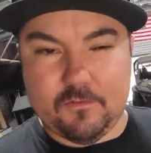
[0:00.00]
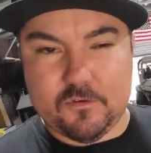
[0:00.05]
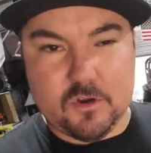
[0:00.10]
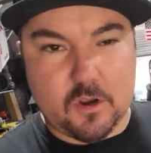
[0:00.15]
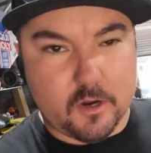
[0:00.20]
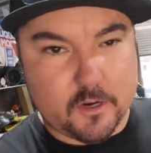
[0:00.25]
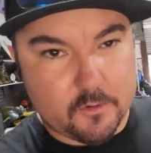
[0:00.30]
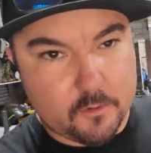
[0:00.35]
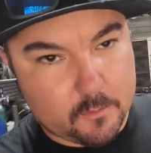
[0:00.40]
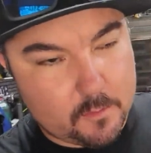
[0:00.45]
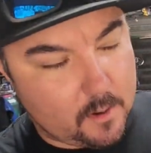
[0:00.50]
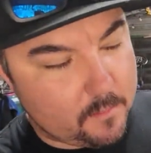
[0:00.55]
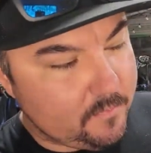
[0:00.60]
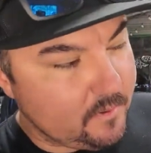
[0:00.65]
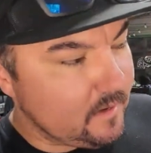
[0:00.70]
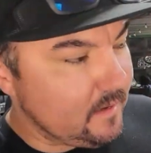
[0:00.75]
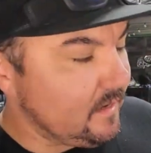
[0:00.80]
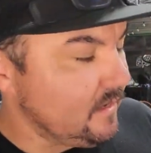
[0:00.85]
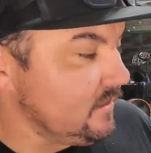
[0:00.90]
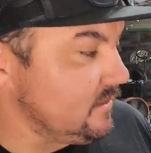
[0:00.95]
been talking to one of my
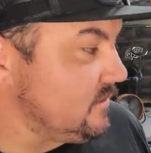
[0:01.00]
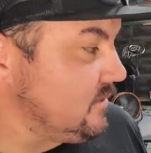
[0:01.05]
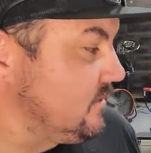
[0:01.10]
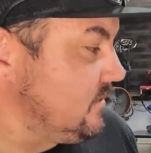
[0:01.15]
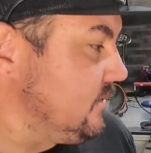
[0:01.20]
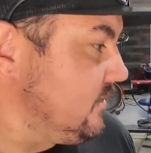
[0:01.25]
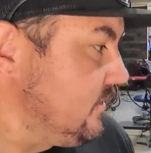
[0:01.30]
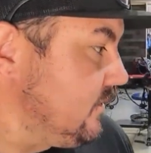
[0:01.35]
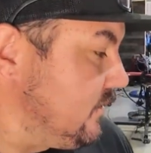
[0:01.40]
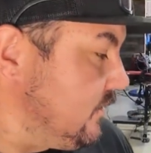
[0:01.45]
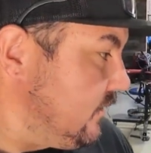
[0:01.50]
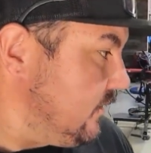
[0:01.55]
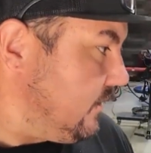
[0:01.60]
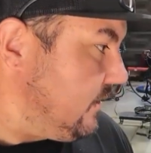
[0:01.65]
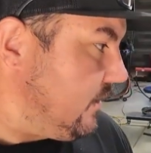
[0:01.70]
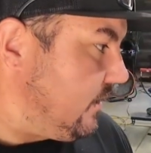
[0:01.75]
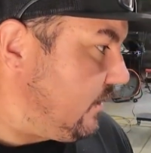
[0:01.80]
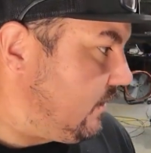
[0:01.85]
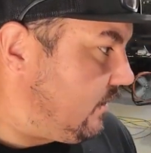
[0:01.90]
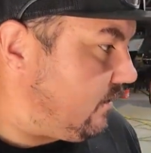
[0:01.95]
buddies
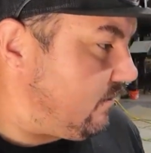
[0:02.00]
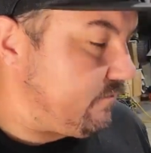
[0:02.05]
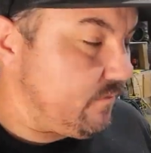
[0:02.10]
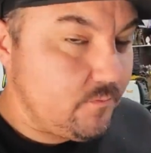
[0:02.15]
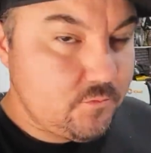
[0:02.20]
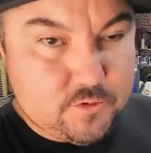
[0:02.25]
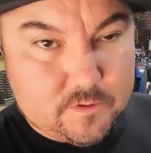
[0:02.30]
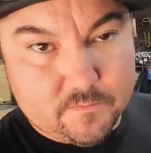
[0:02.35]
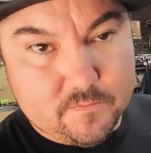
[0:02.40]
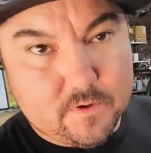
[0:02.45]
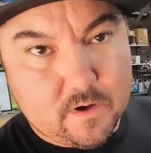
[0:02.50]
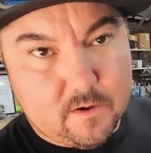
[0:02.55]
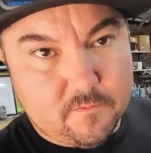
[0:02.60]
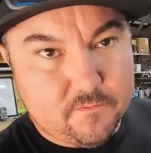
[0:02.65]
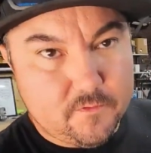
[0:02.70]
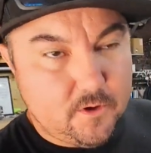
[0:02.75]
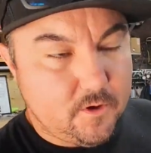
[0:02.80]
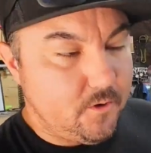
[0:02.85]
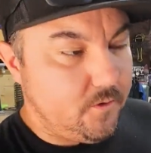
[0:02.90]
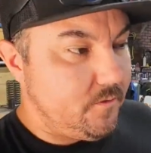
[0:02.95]
from Driven
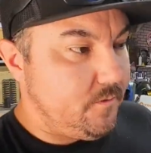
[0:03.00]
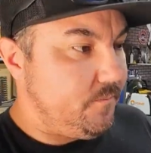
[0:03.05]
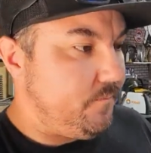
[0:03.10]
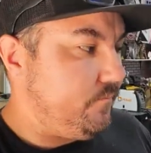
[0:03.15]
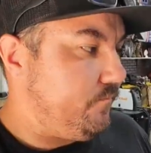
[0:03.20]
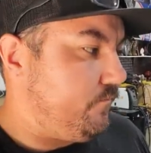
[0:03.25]
Off-Road.